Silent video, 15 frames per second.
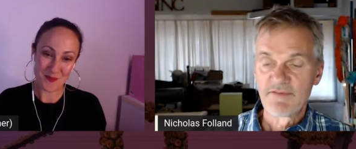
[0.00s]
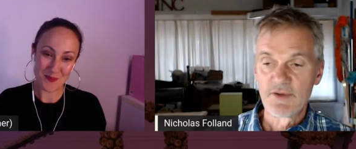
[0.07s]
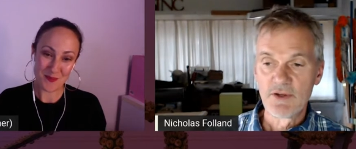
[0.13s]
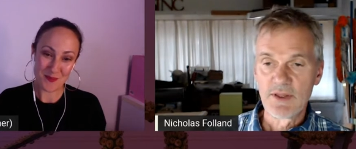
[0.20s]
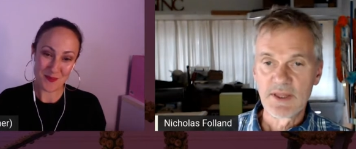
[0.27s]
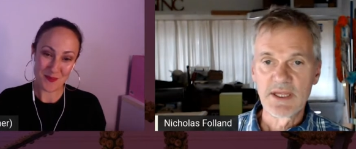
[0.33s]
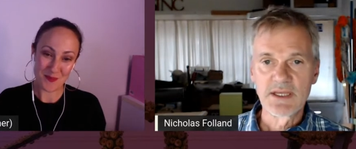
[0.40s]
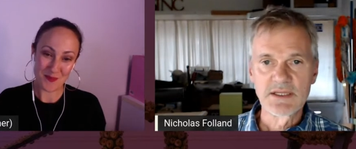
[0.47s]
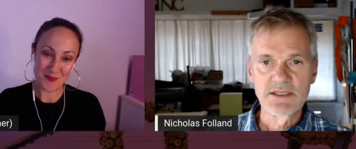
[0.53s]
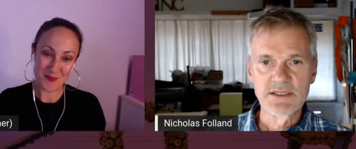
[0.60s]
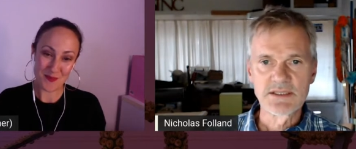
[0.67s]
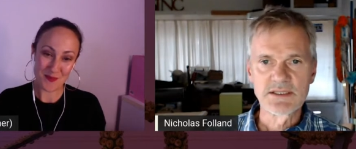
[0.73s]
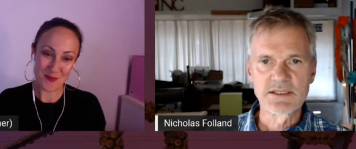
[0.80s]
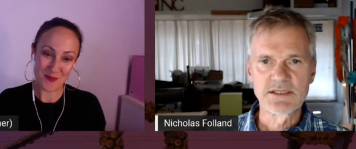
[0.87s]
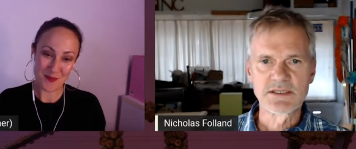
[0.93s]
Speaker 1: a few
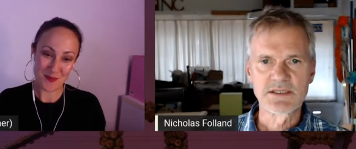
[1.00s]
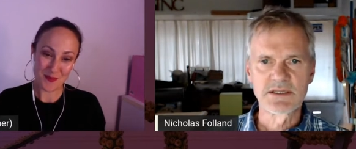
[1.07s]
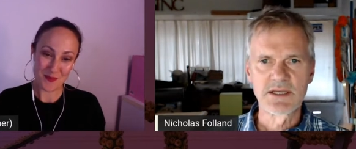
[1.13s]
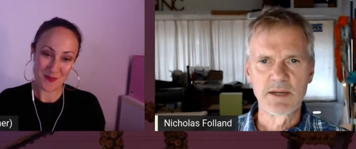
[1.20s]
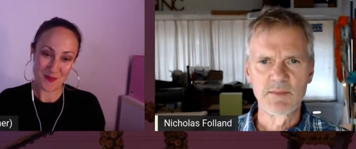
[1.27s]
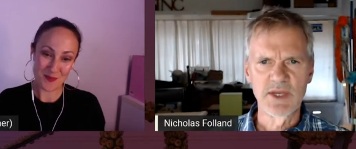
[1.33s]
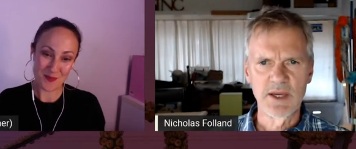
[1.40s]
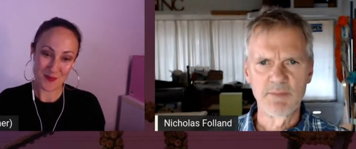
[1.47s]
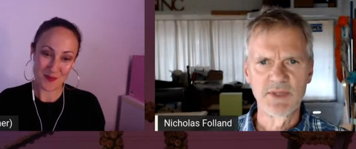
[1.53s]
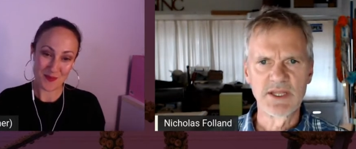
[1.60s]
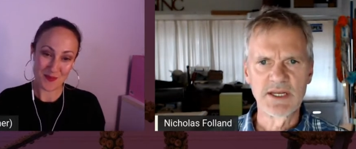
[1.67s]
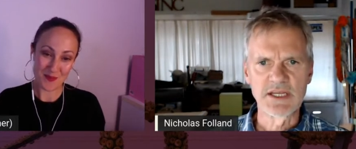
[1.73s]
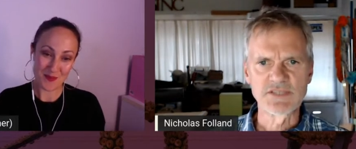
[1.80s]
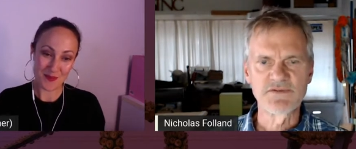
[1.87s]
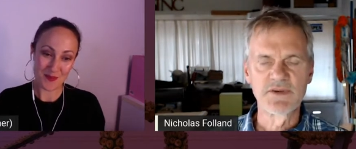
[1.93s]
things coming up in
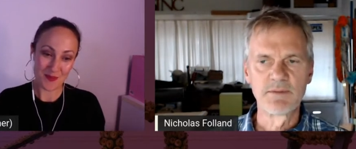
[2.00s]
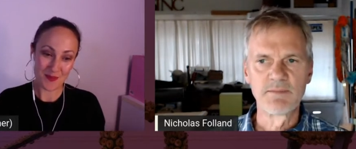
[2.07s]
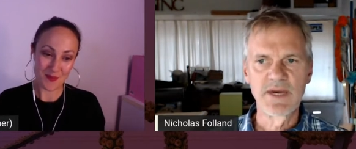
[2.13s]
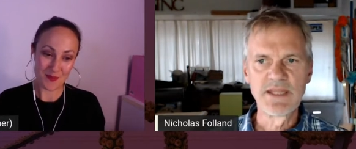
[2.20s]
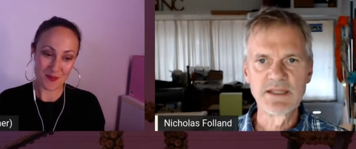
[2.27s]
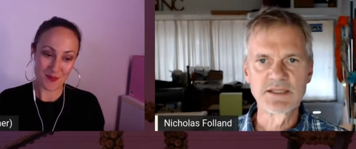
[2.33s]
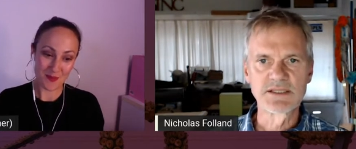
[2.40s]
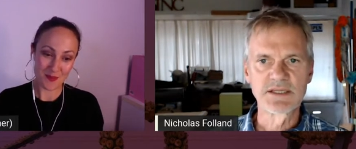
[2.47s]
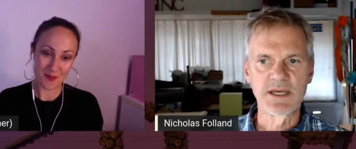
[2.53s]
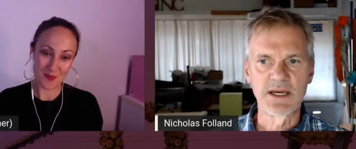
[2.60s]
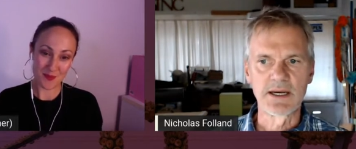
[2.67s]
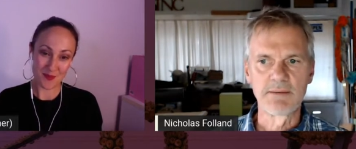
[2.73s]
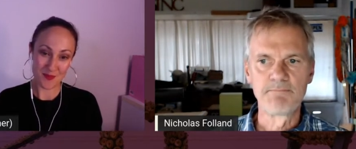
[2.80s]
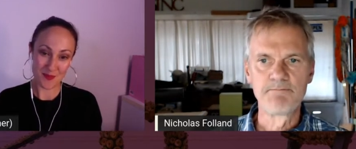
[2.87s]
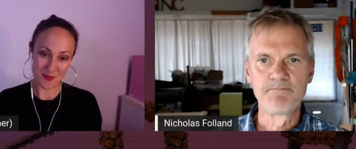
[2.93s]
the next few months.
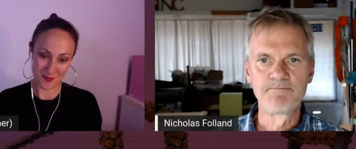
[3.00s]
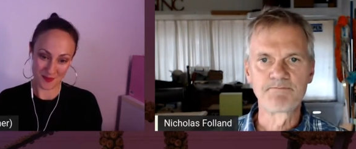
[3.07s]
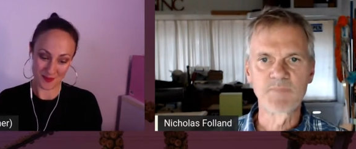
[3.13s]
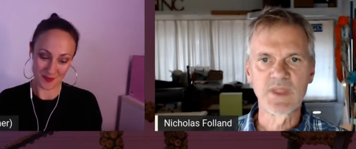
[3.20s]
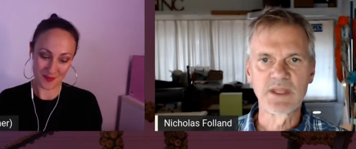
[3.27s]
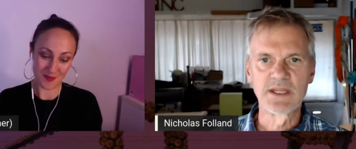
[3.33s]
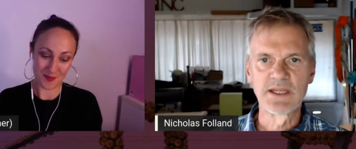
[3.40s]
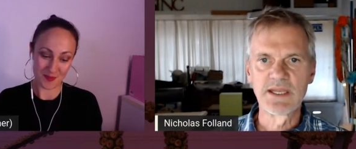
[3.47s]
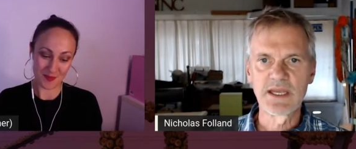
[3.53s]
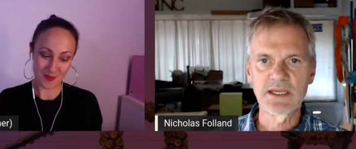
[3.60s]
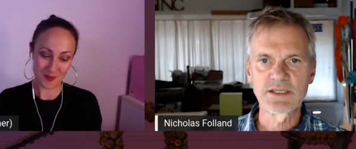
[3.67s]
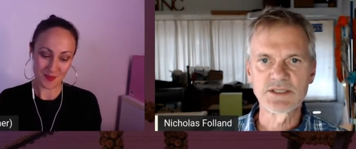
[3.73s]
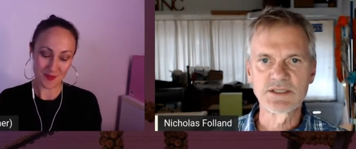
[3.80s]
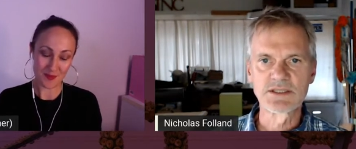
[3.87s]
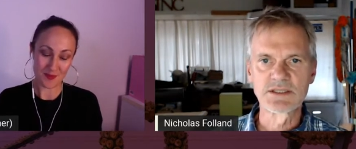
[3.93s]
Um, the
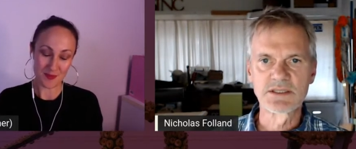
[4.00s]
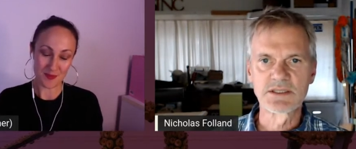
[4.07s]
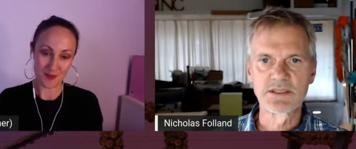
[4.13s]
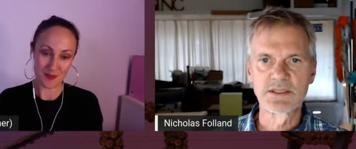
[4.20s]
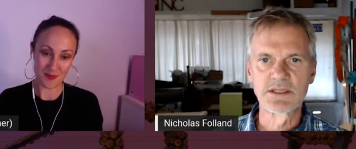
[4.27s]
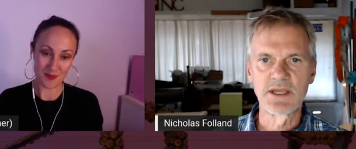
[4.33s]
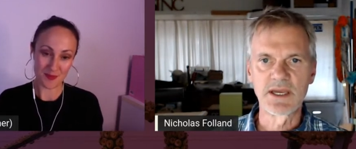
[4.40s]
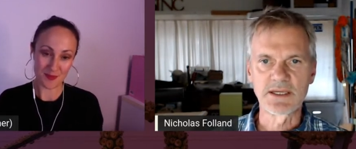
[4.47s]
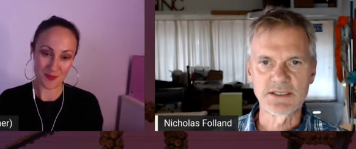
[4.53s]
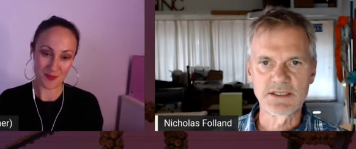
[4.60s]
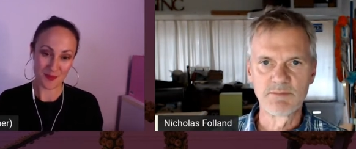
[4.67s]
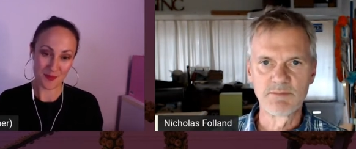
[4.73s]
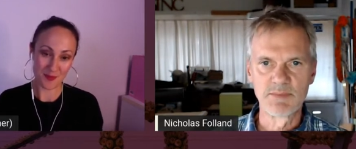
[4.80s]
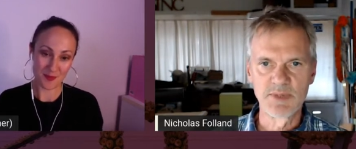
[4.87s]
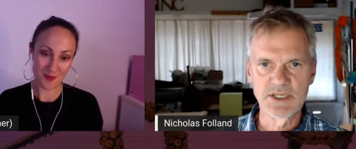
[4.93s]
next
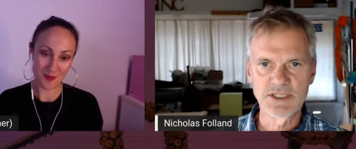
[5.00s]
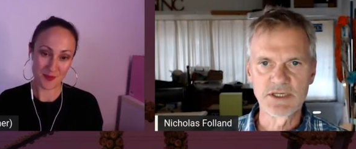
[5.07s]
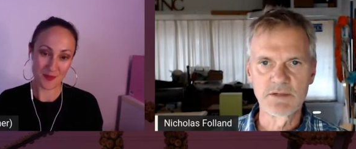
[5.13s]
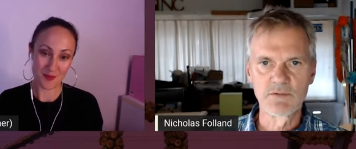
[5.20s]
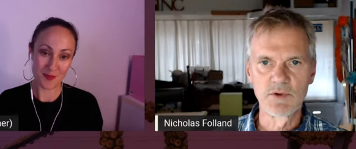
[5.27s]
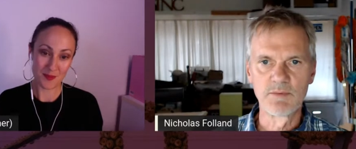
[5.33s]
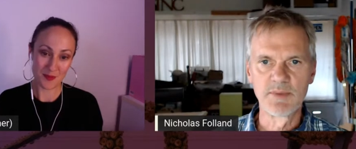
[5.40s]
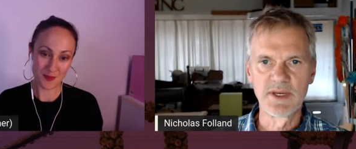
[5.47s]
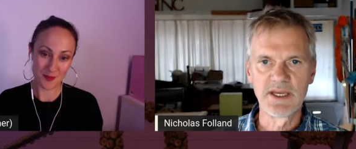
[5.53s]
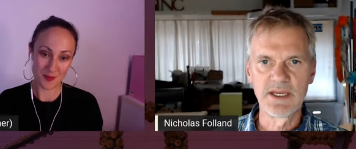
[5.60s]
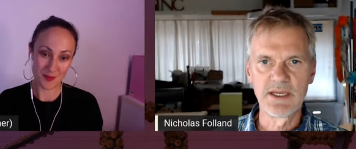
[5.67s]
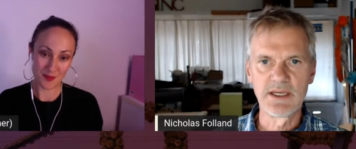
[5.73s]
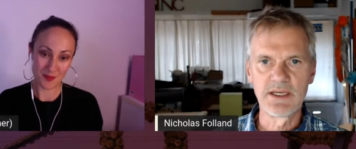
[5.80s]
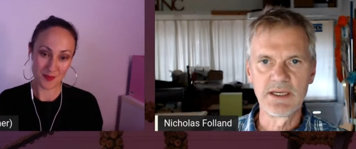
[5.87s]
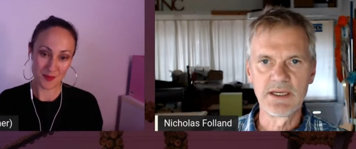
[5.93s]
exhibition will
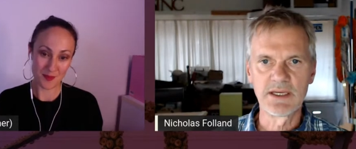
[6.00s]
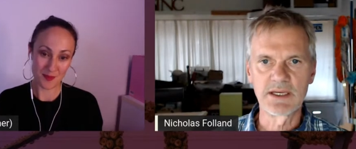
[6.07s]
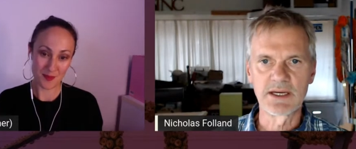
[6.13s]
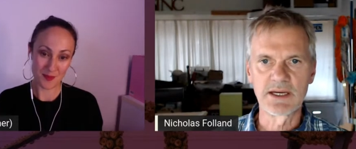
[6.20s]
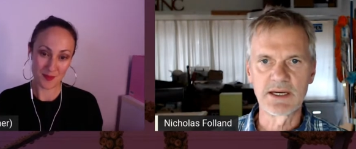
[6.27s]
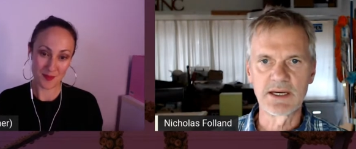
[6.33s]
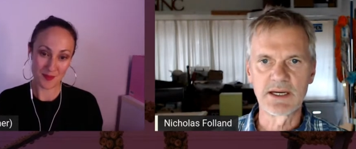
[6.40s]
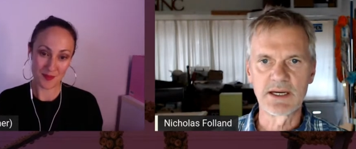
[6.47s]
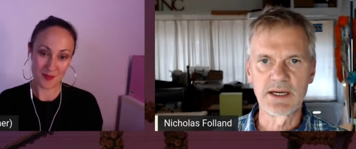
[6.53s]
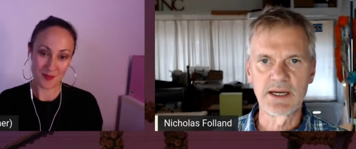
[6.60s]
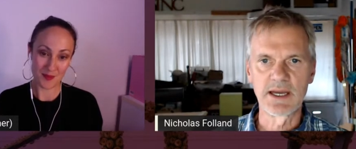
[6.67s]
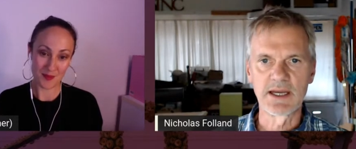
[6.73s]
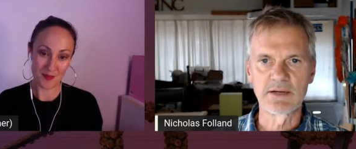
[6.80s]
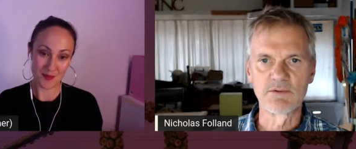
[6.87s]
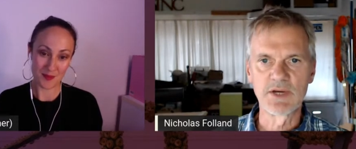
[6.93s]
be uh,
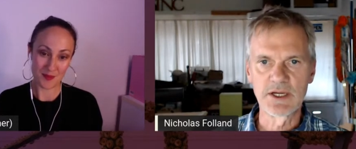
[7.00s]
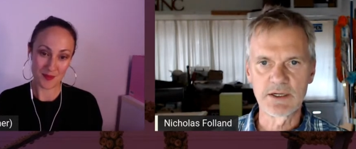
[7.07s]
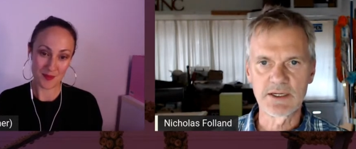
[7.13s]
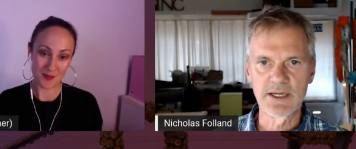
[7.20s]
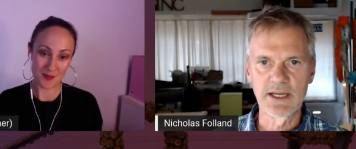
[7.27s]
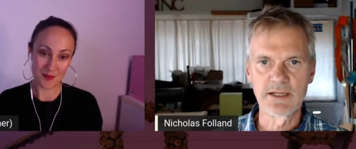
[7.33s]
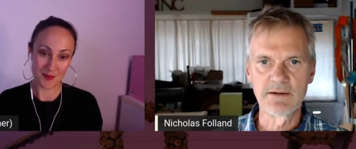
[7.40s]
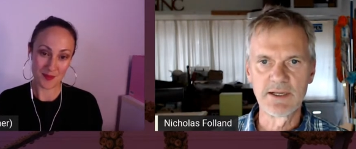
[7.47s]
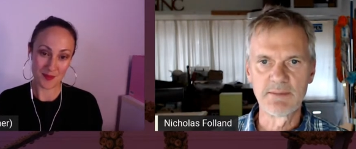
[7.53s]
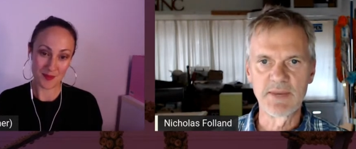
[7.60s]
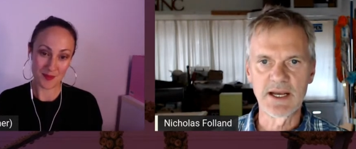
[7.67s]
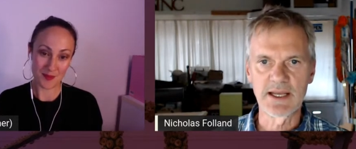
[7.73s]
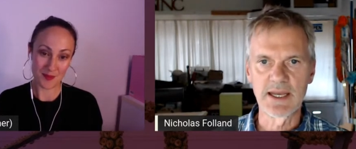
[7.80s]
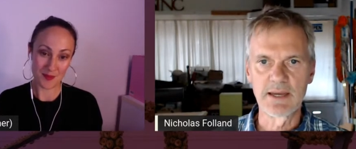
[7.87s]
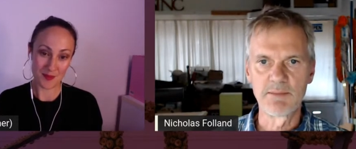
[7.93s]
at Riddoch Gallery in
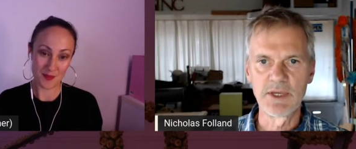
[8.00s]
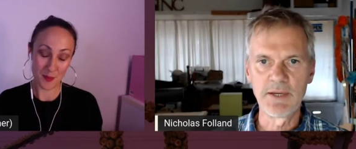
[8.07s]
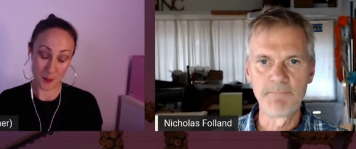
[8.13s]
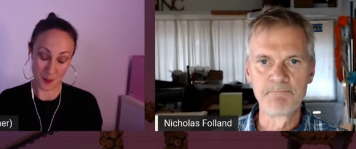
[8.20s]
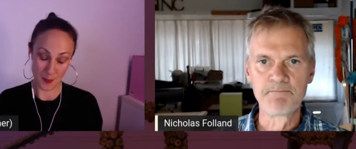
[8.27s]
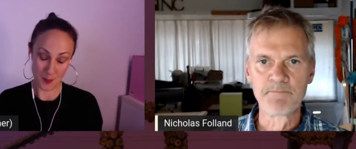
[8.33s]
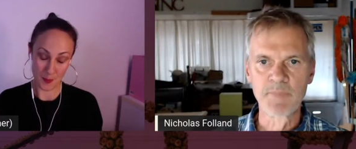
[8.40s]
Mount Gambier.